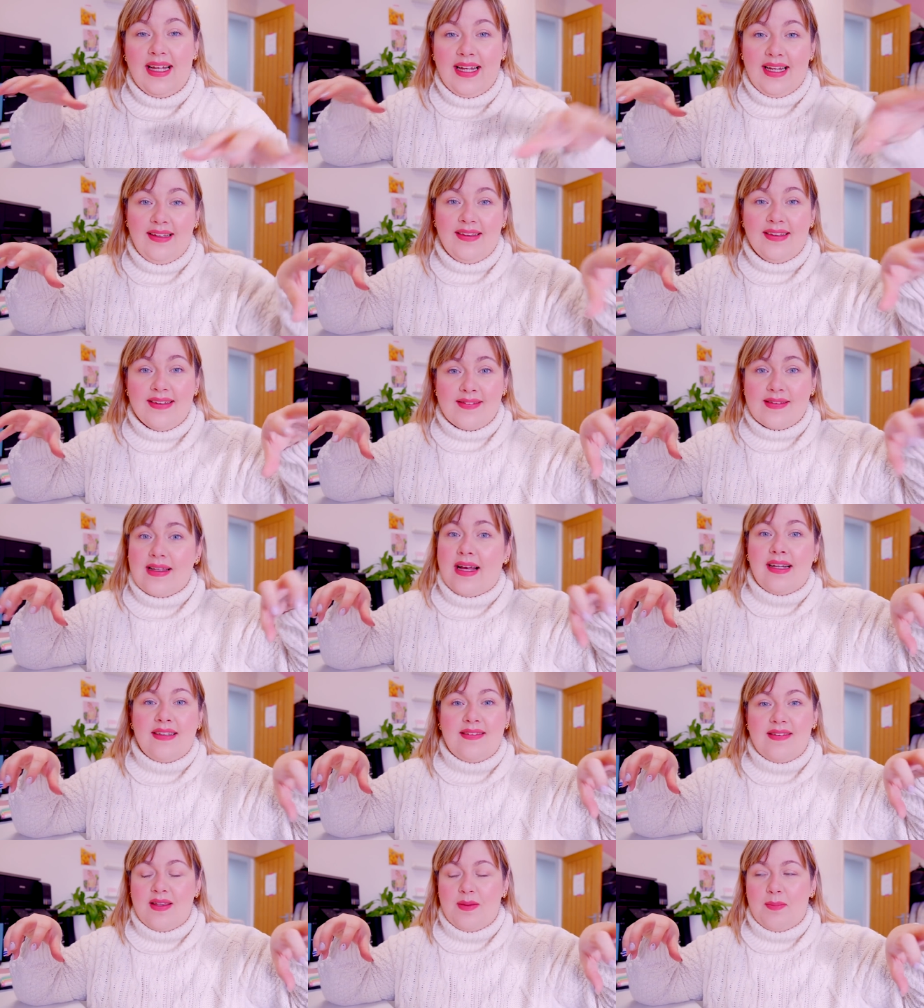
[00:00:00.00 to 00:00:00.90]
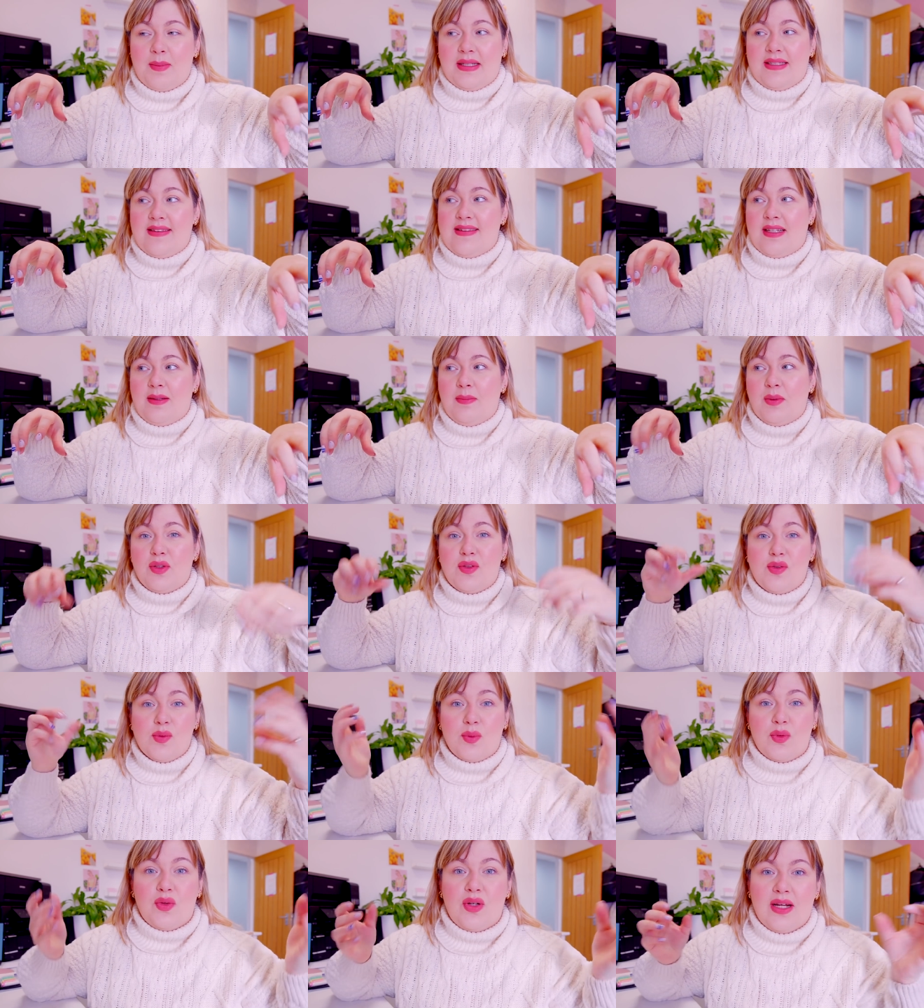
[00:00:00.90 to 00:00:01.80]
in the sides of the beds anymore
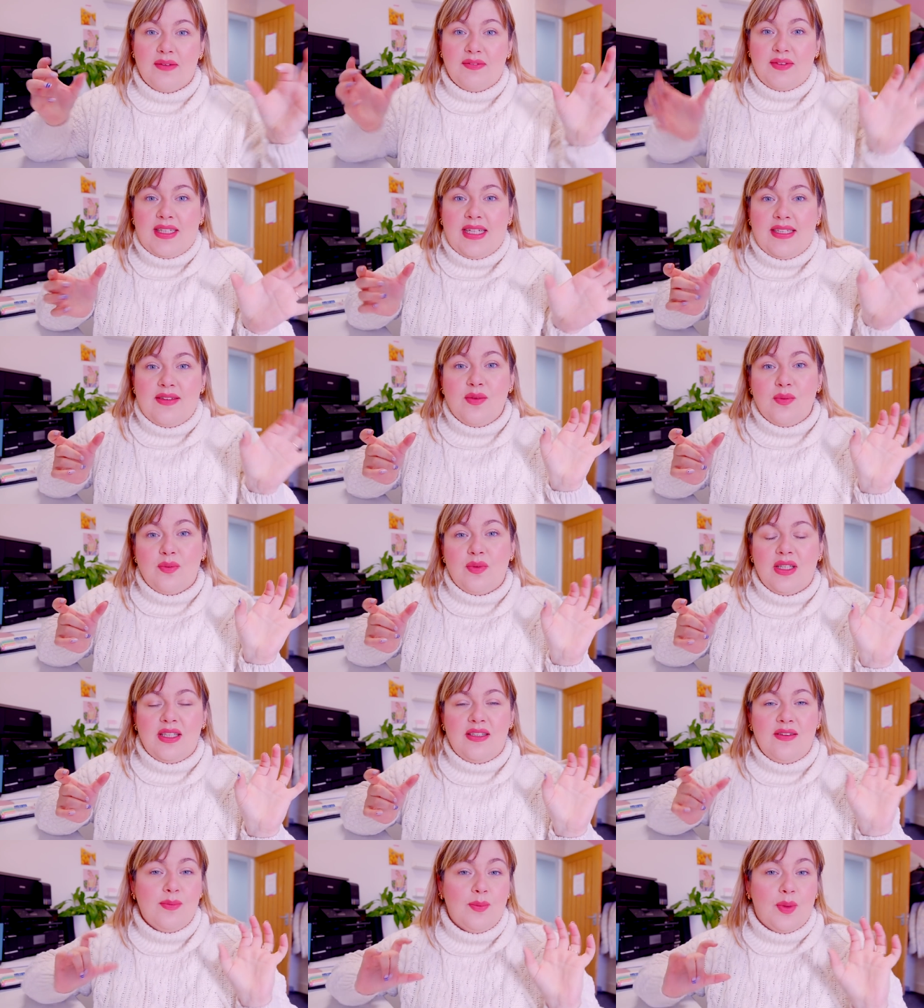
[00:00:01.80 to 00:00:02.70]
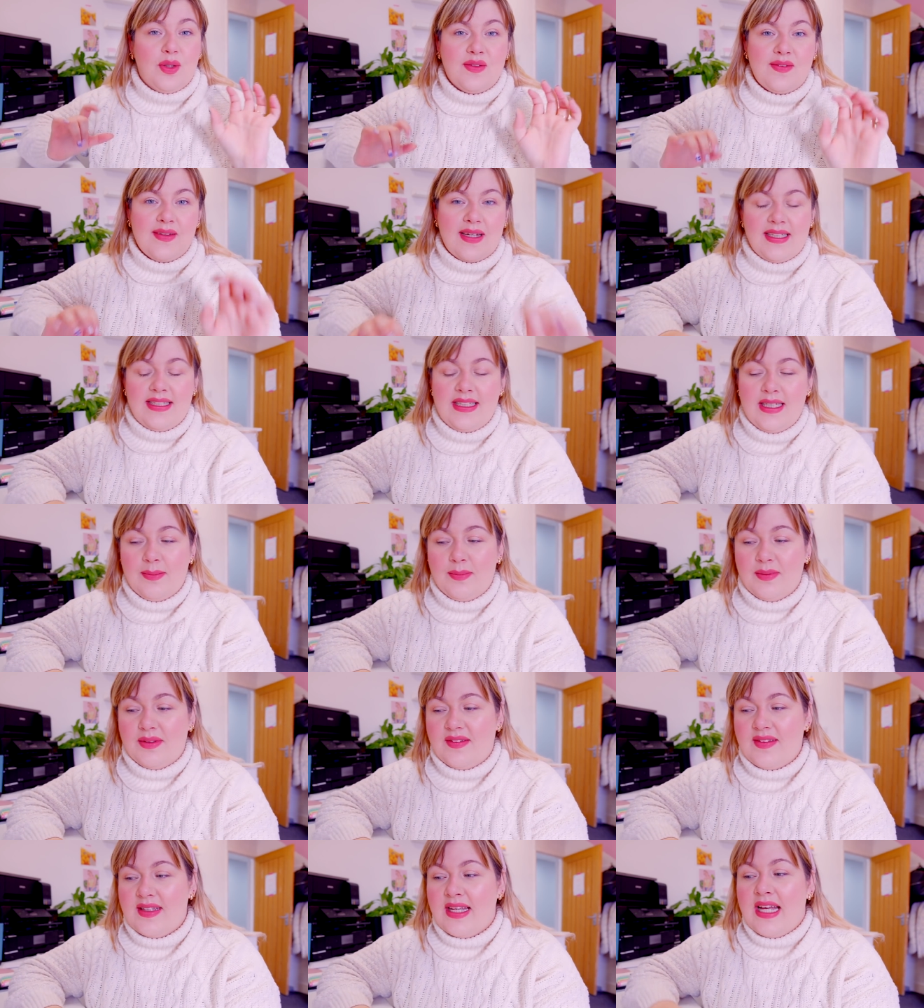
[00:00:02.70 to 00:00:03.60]
so we're going to have to get some really small side
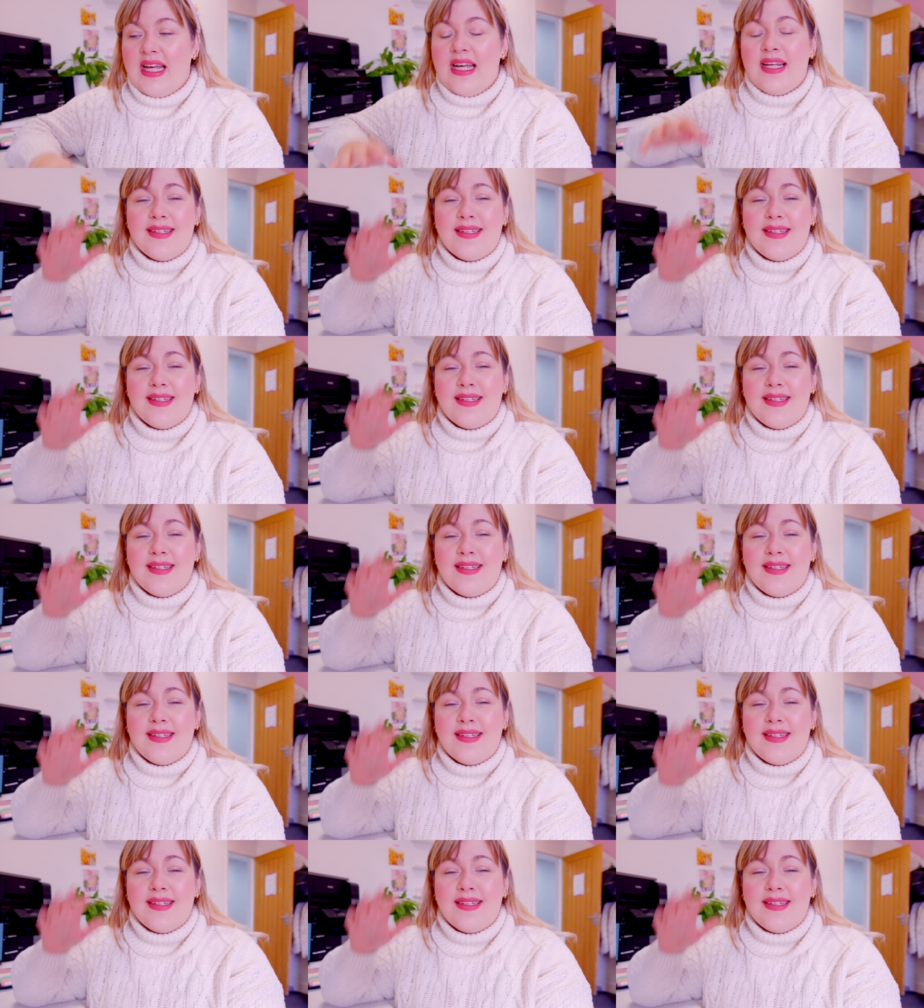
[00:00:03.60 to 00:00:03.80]
tables